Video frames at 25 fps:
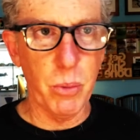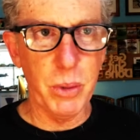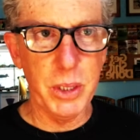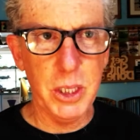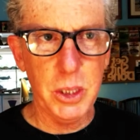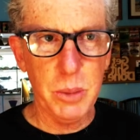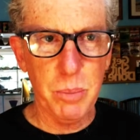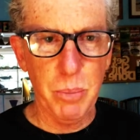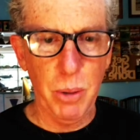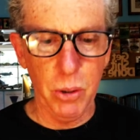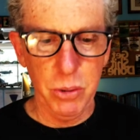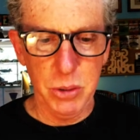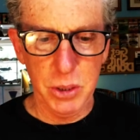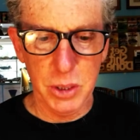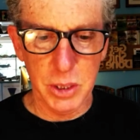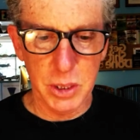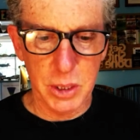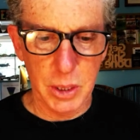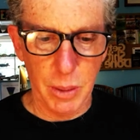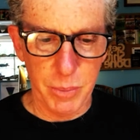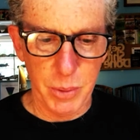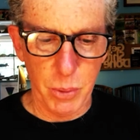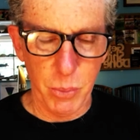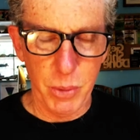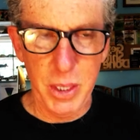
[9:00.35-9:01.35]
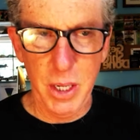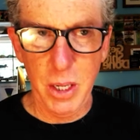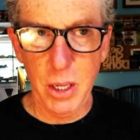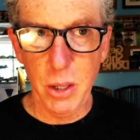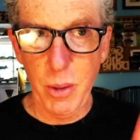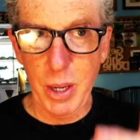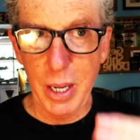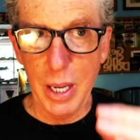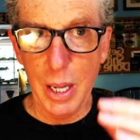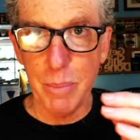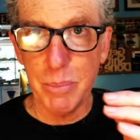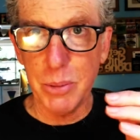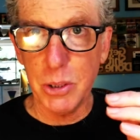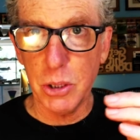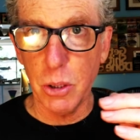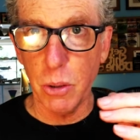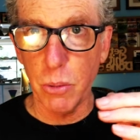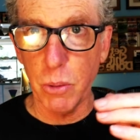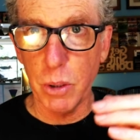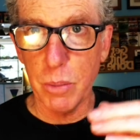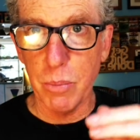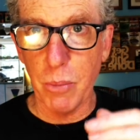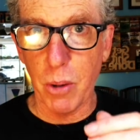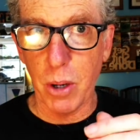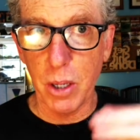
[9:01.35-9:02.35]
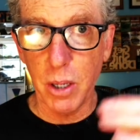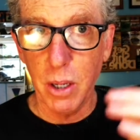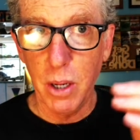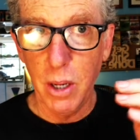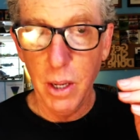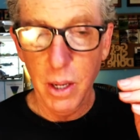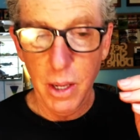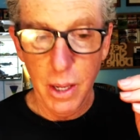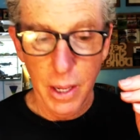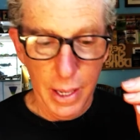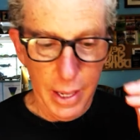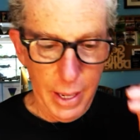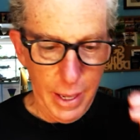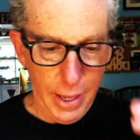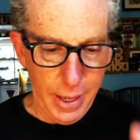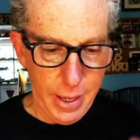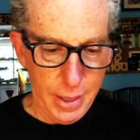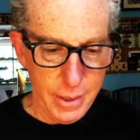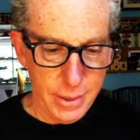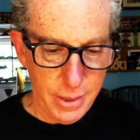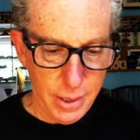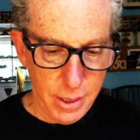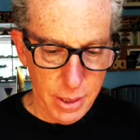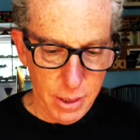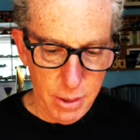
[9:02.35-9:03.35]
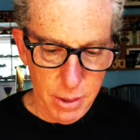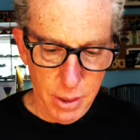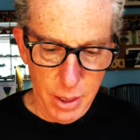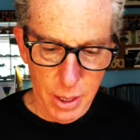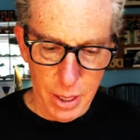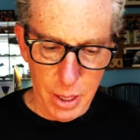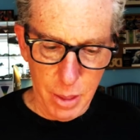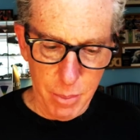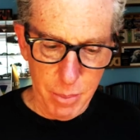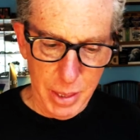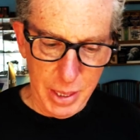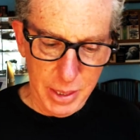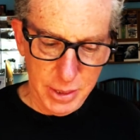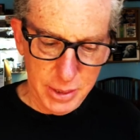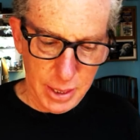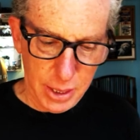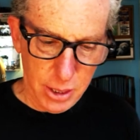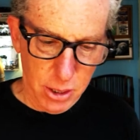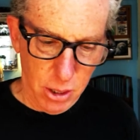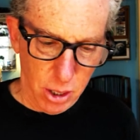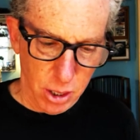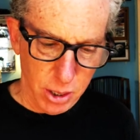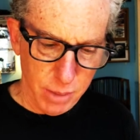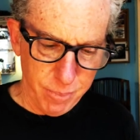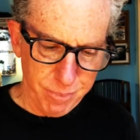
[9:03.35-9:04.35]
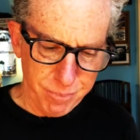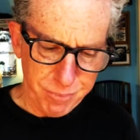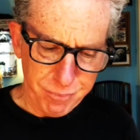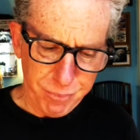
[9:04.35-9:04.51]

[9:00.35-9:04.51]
We just posted something. We did a great episode with Mark and an amazing car.